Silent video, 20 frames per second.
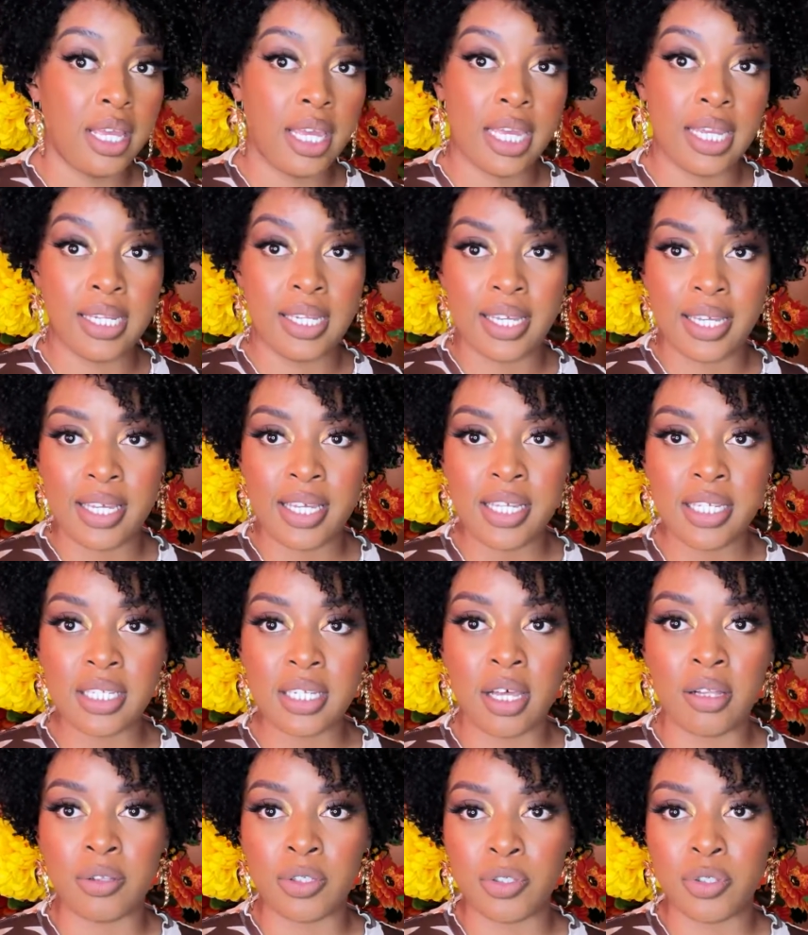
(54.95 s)
It
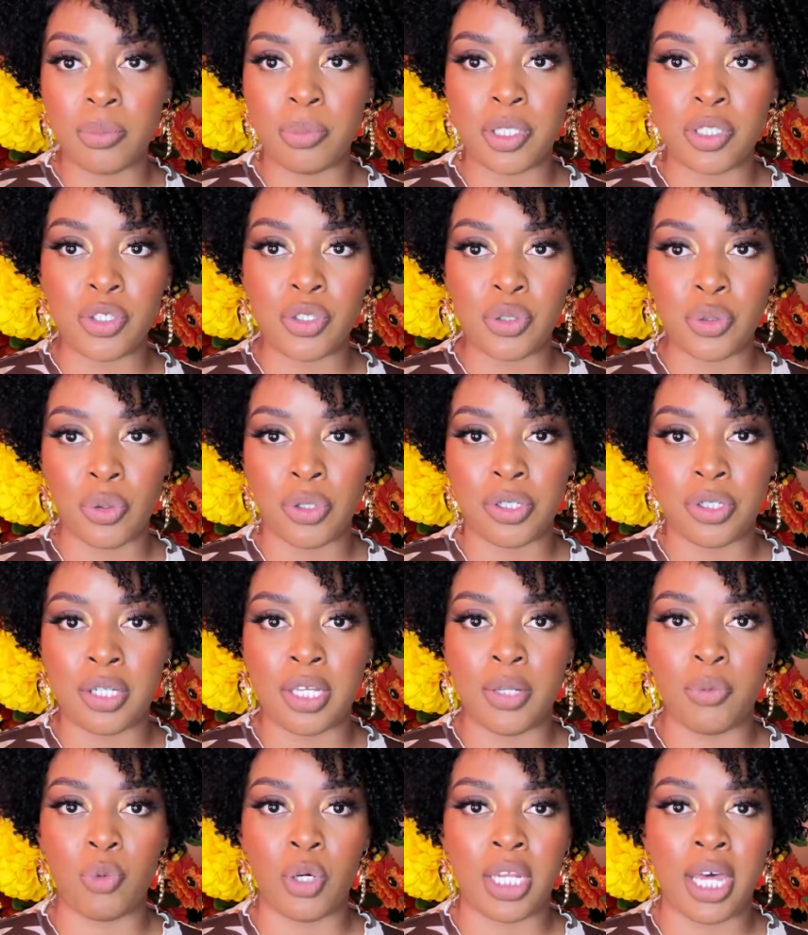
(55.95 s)
is a little bit shorter
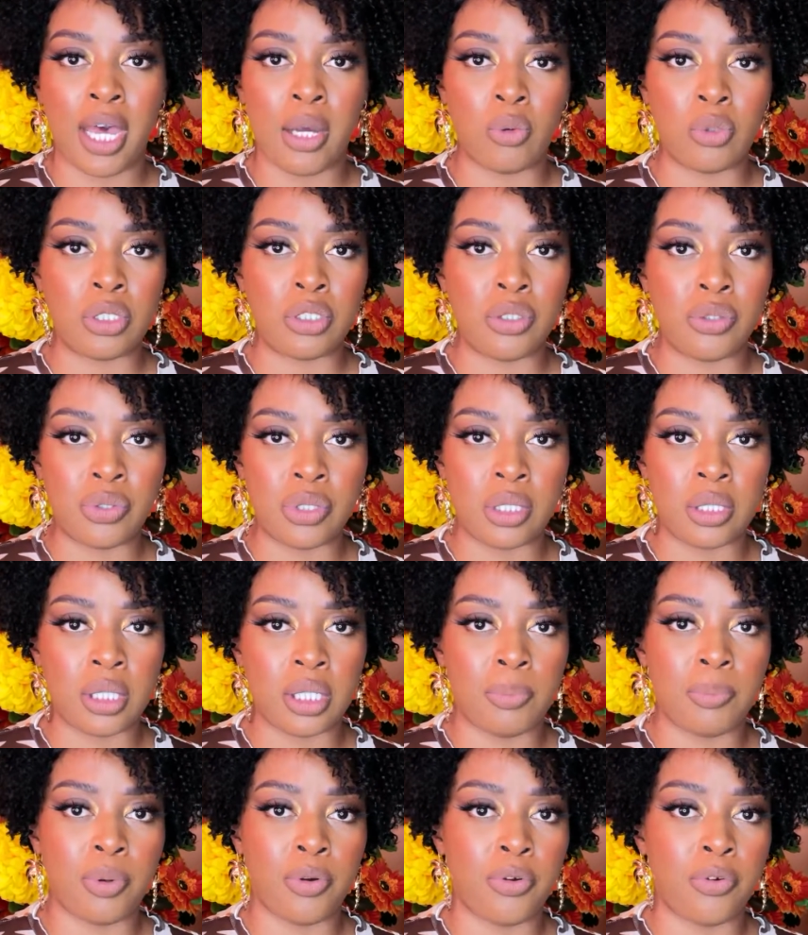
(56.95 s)
than what I would
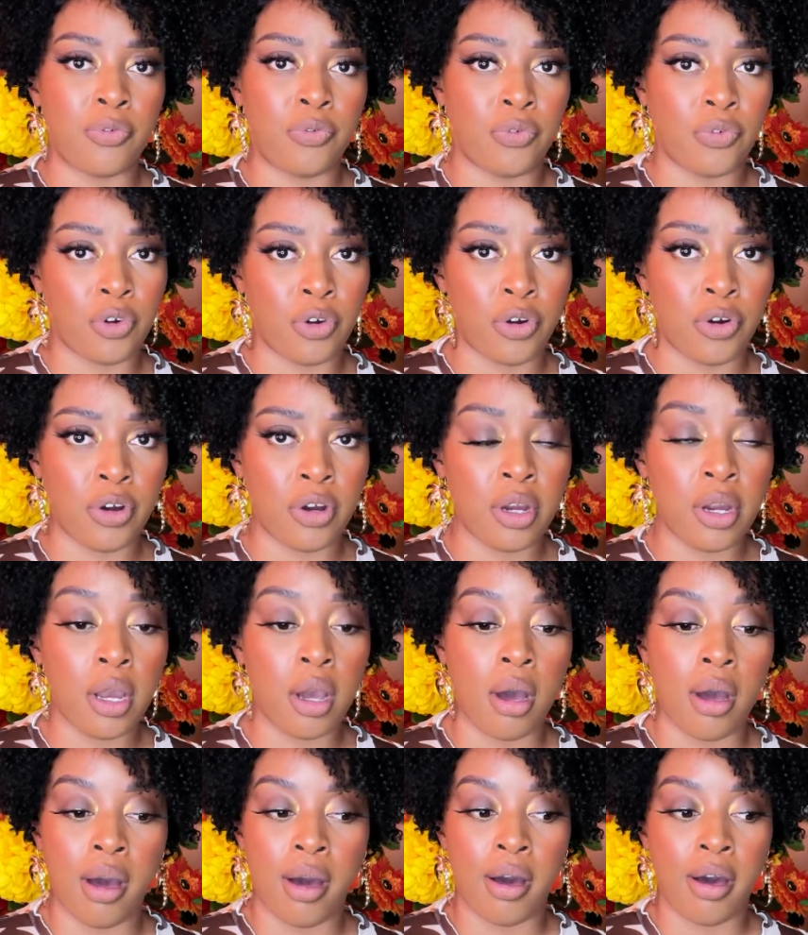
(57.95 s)
usually prefer
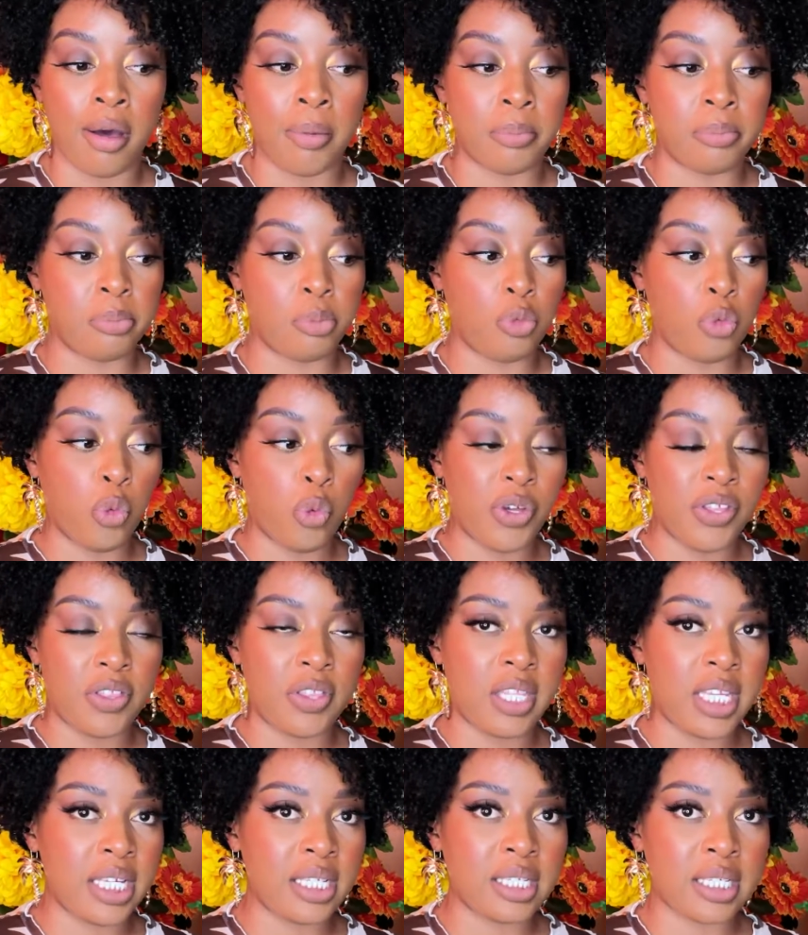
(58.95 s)
um, with
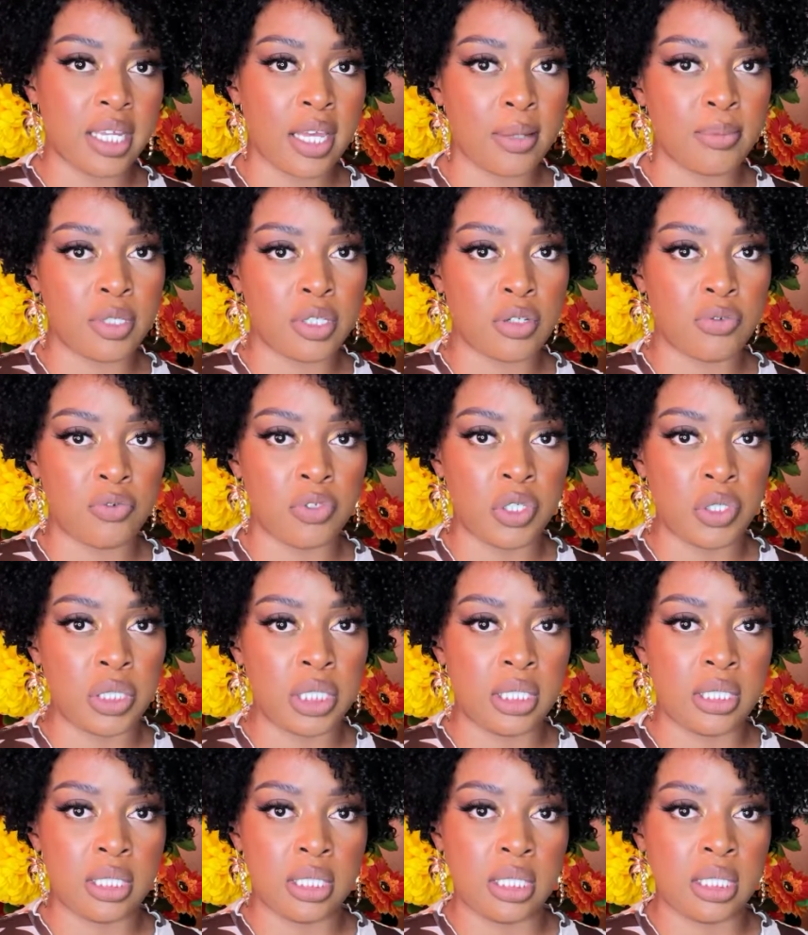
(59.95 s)
these types of
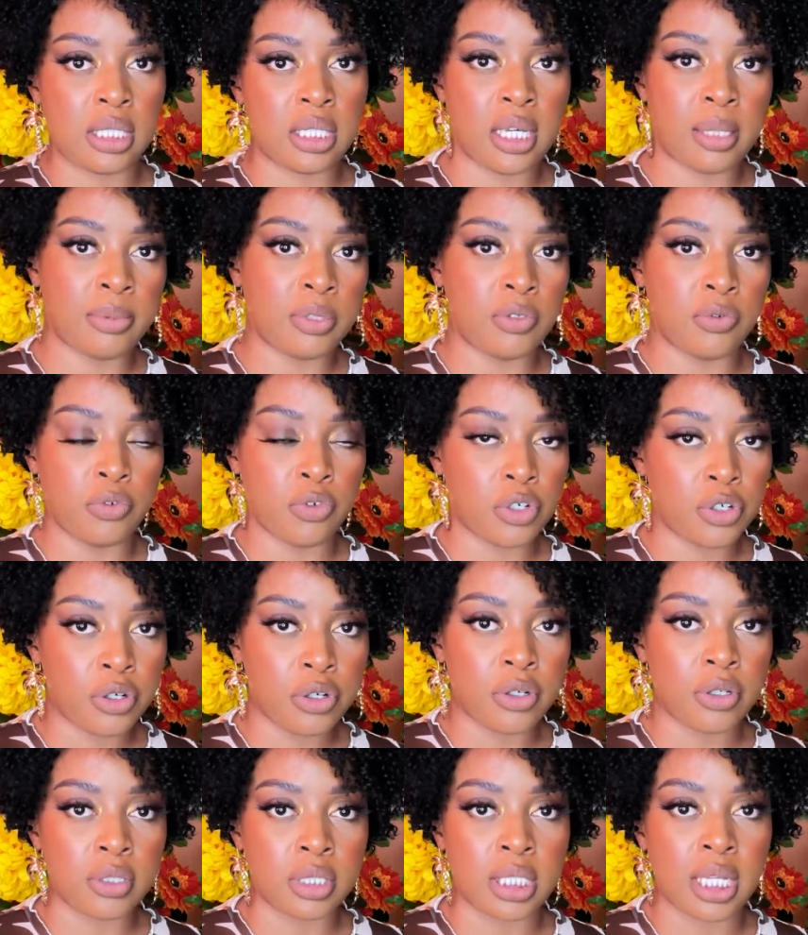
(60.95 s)
units, these types of
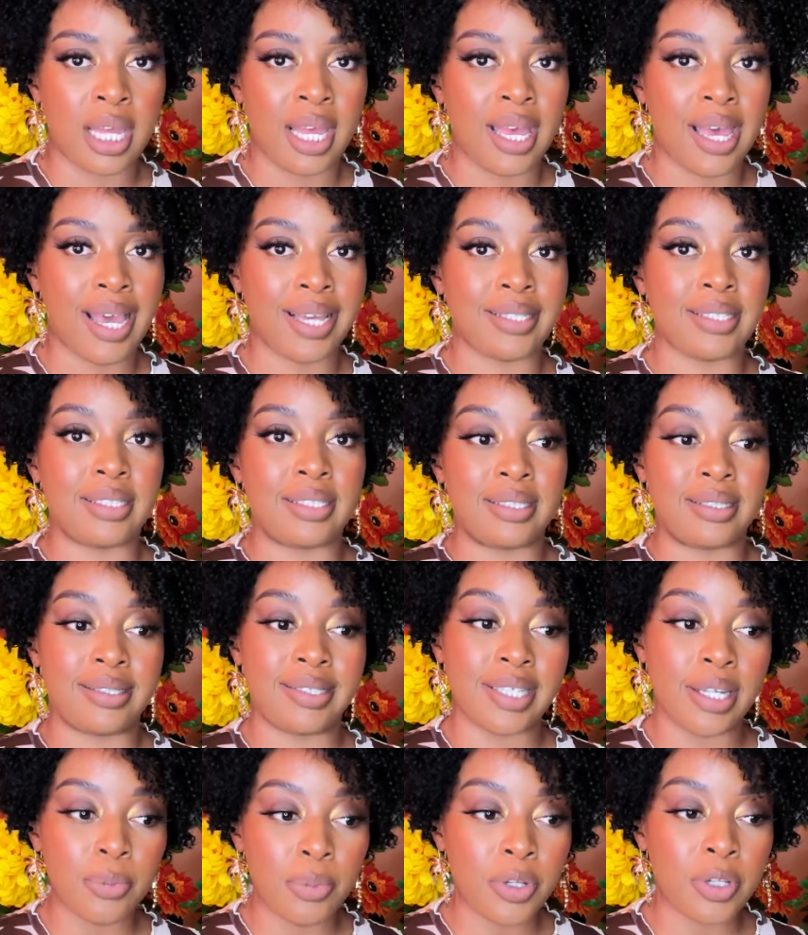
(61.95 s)
curls. I
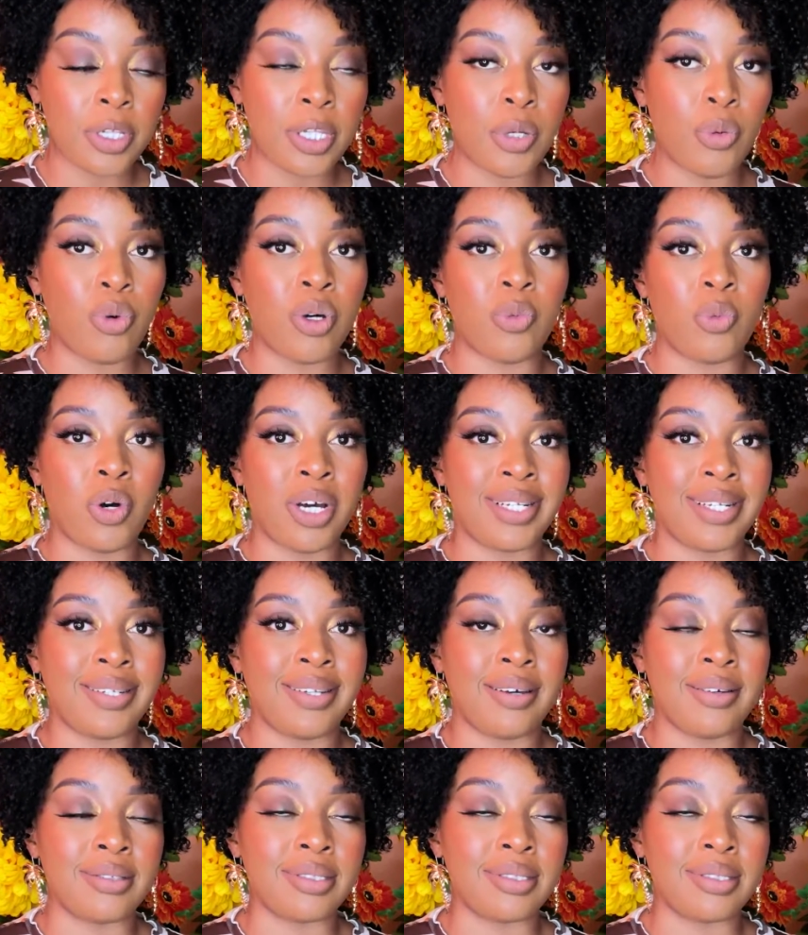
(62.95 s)
typically will want it a